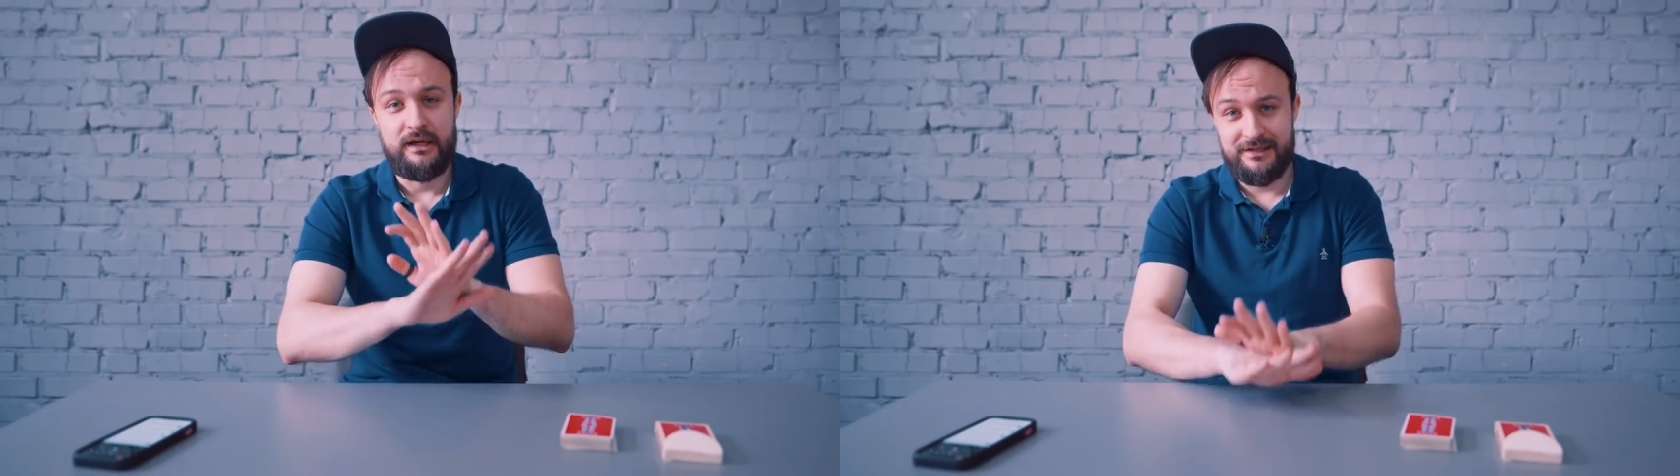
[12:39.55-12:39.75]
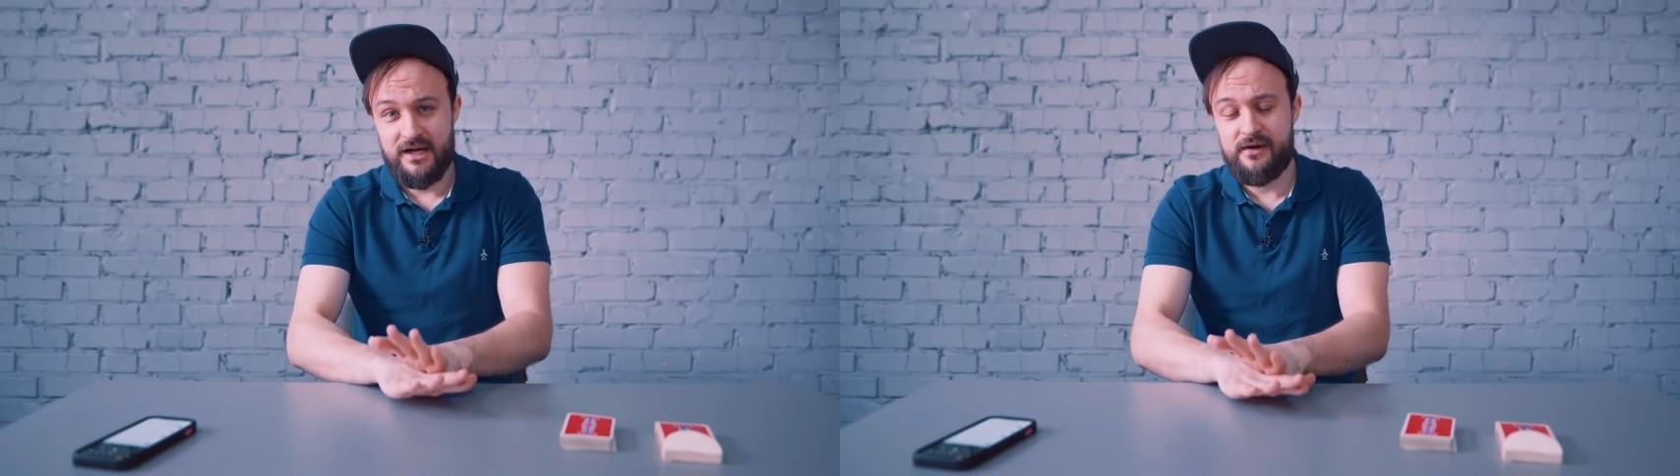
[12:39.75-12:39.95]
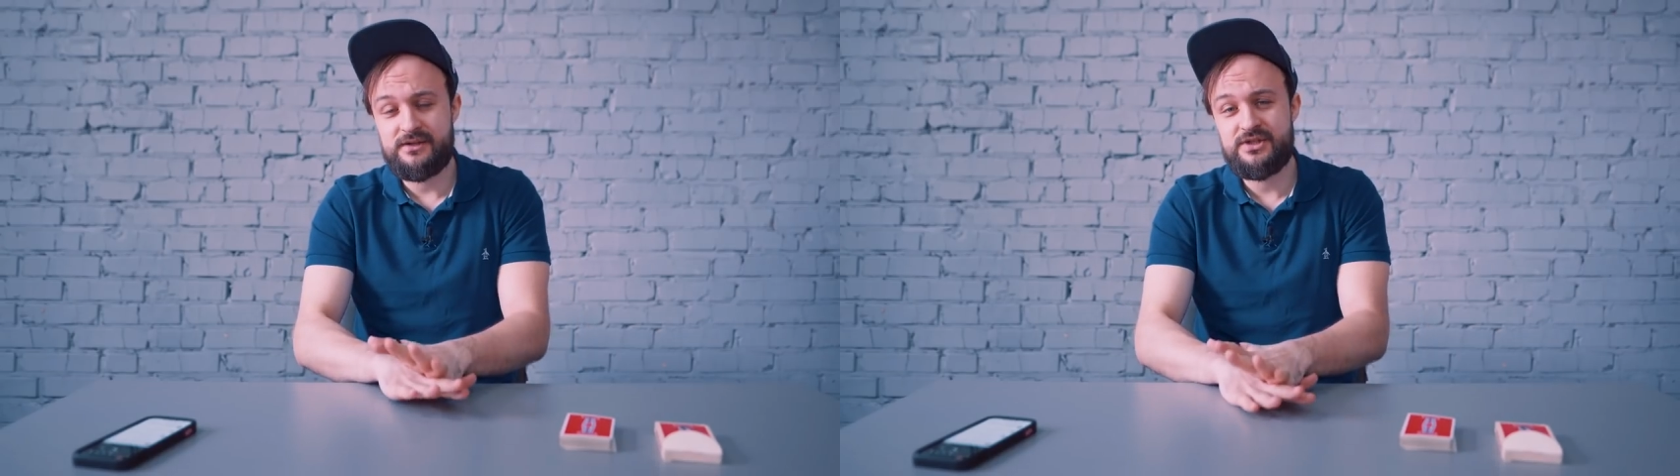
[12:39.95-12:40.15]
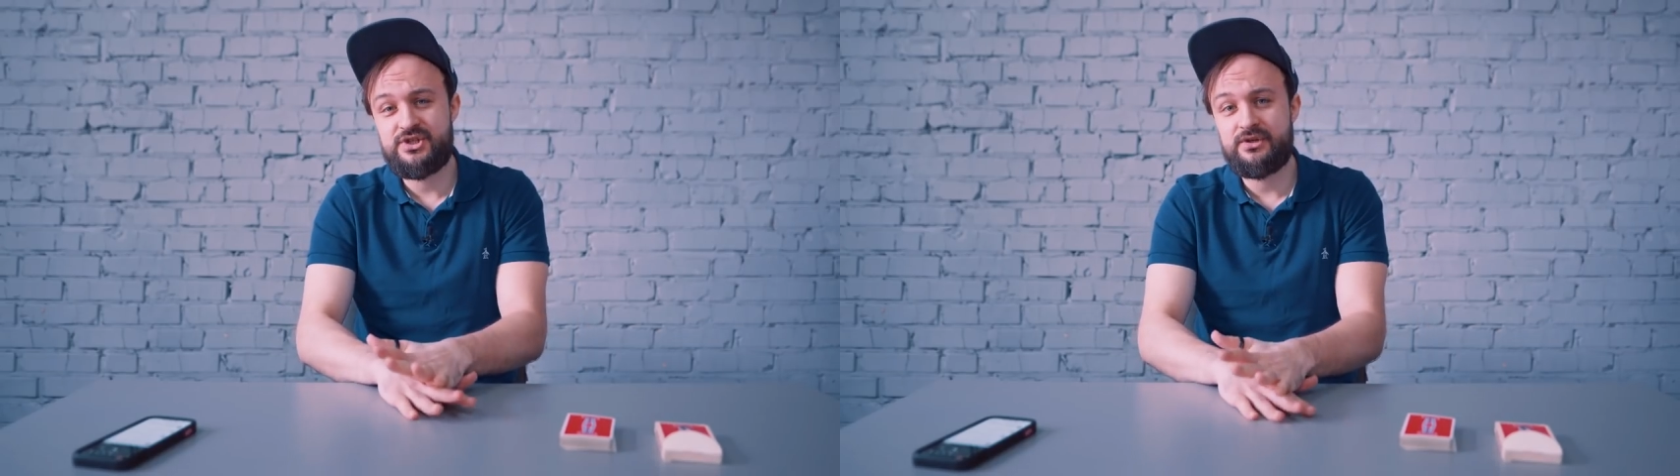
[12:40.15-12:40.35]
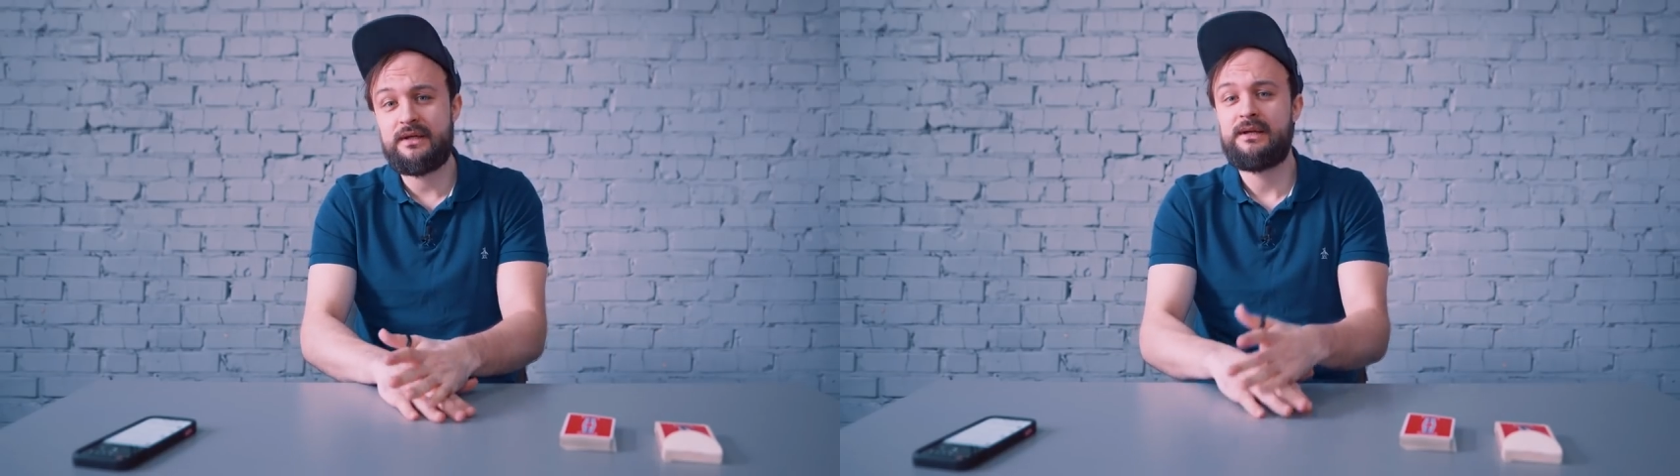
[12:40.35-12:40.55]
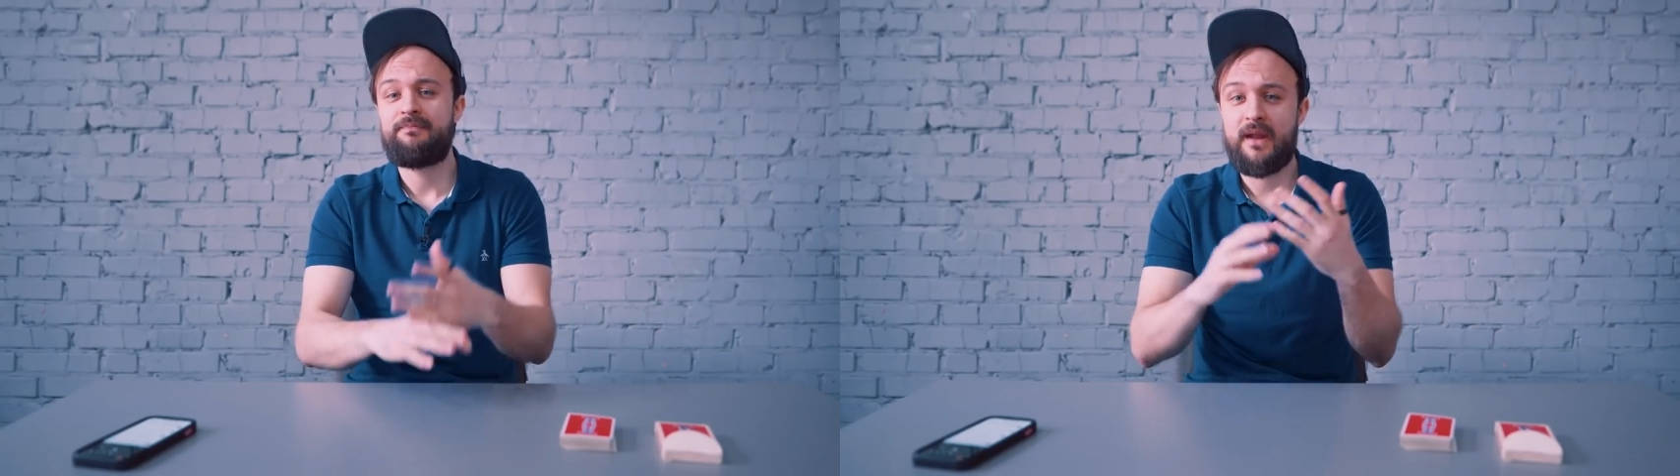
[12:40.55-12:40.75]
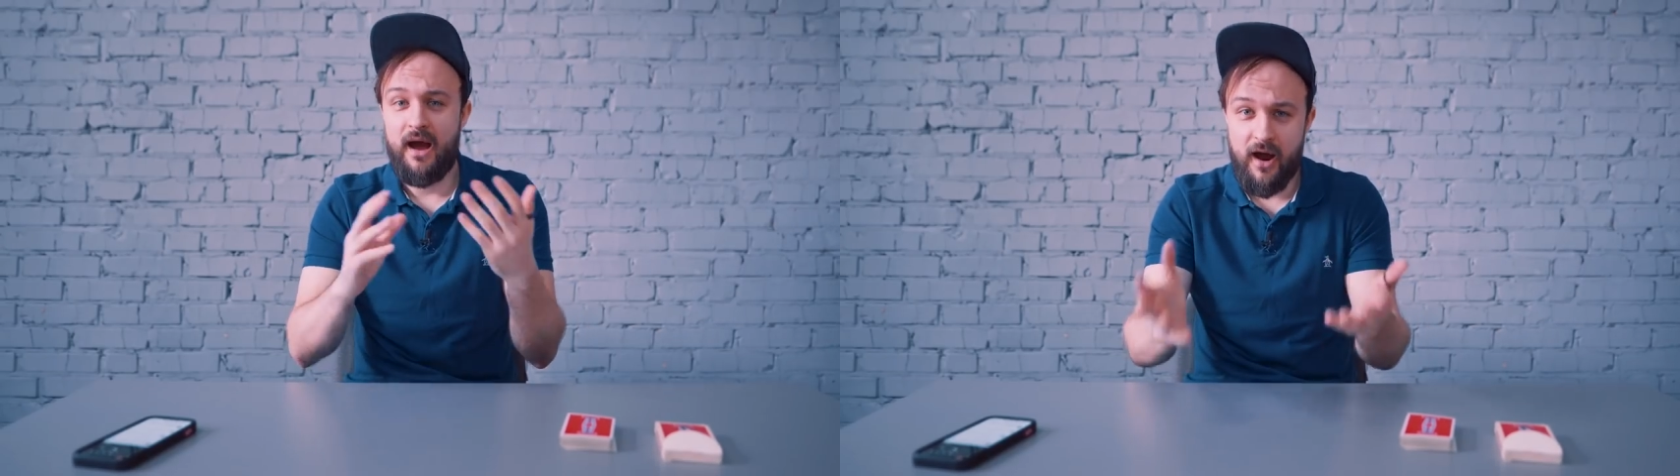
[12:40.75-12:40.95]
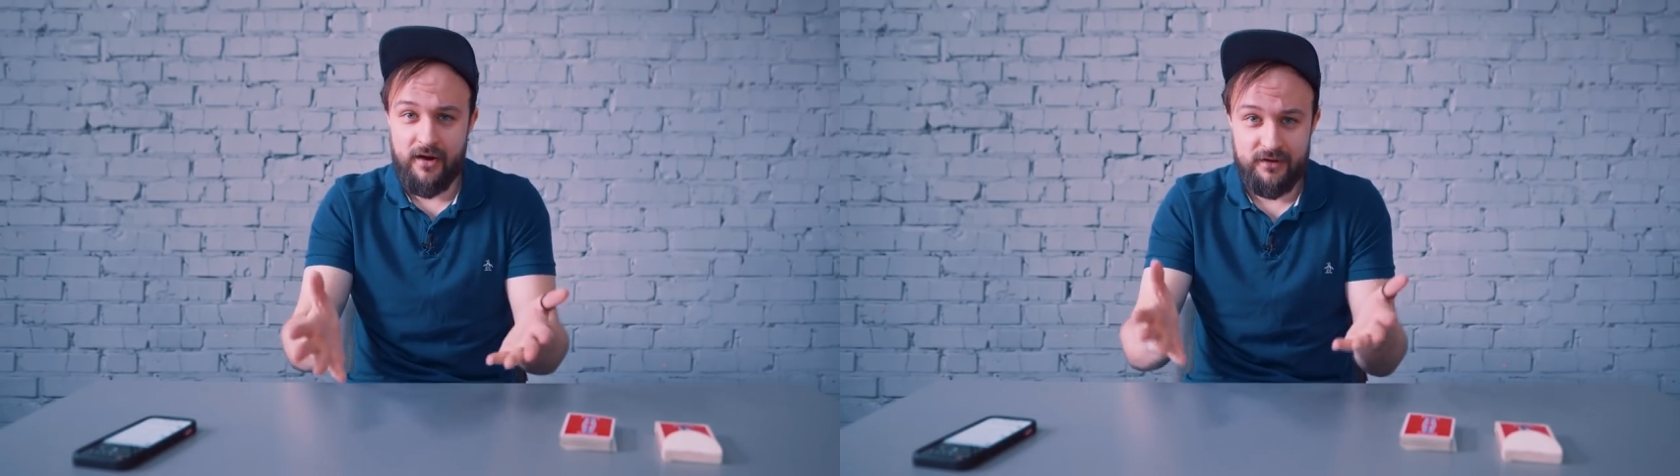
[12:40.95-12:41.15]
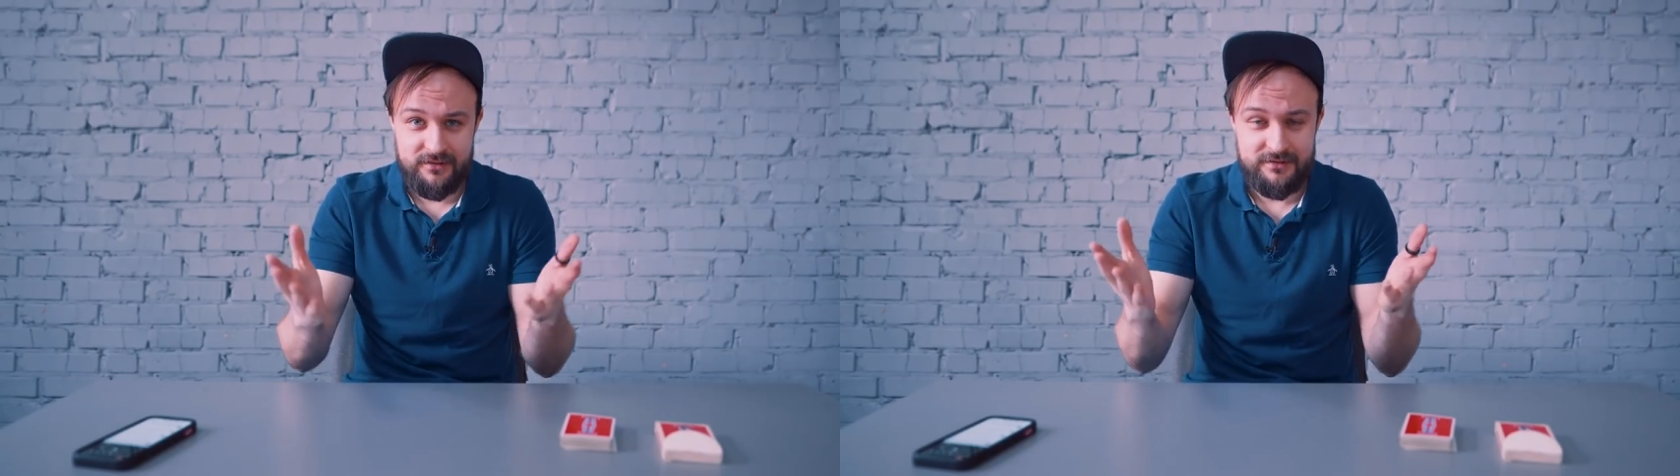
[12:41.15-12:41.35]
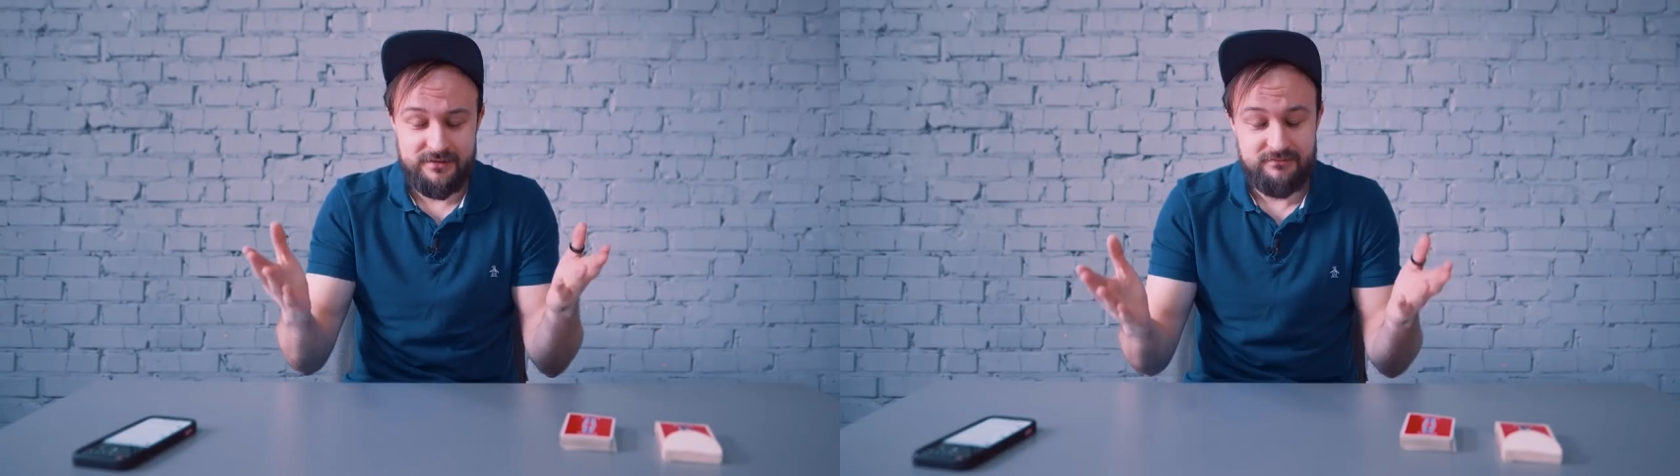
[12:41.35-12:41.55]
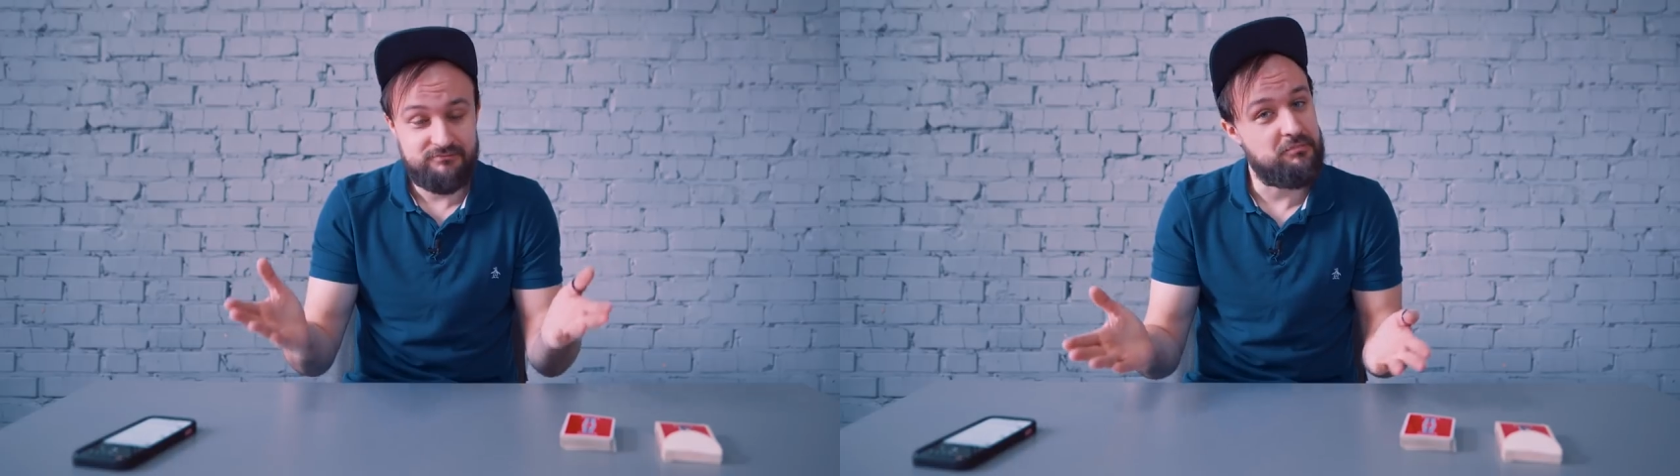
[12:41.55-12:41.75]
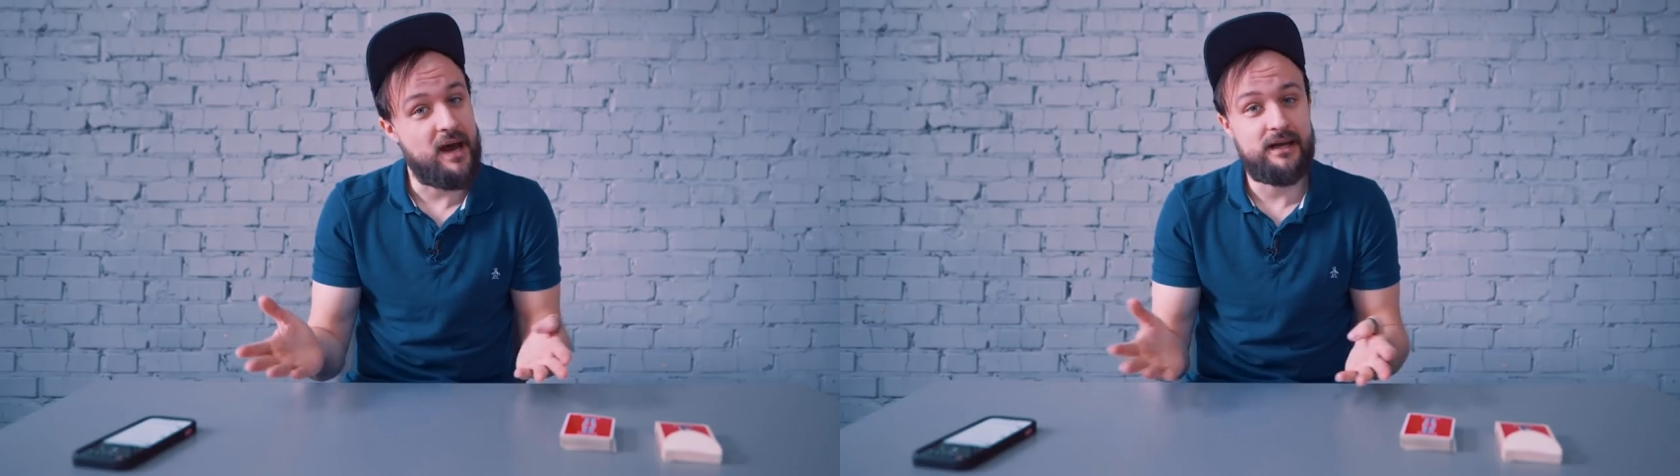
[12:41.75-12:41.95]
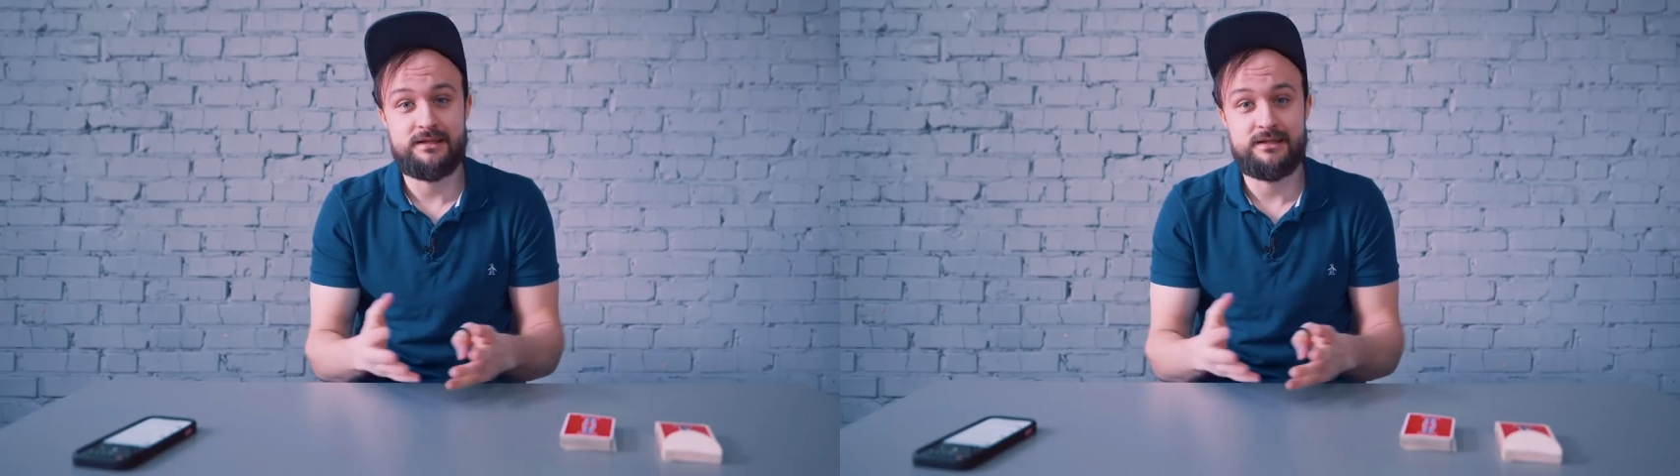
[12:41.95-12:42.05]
in cardistry are bad